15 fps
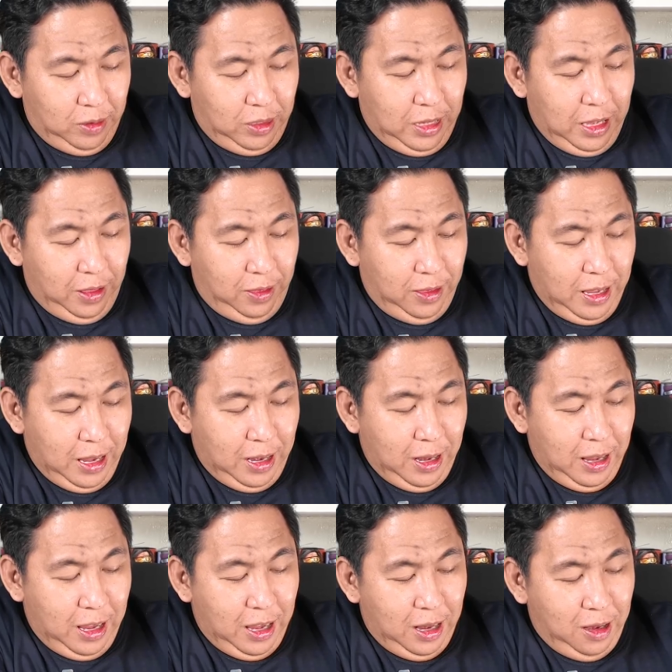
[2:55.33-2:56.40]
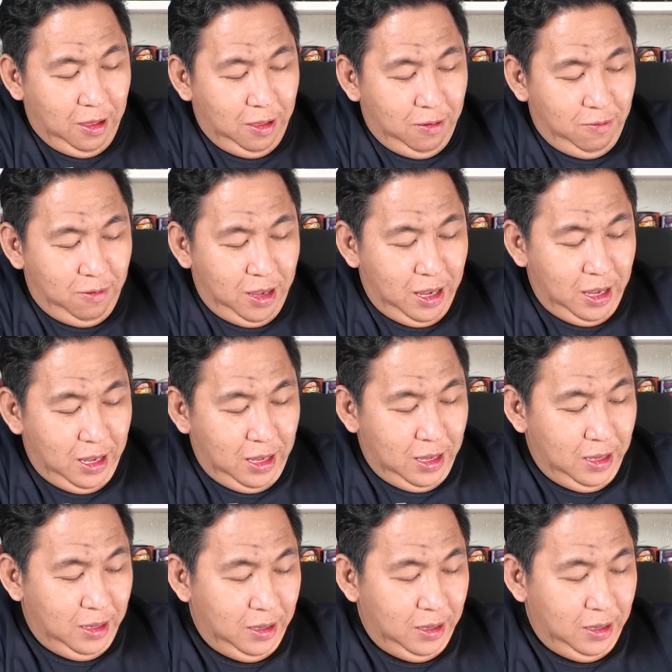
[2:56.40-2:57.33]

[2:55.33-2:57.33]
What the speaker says: Get that out of the way.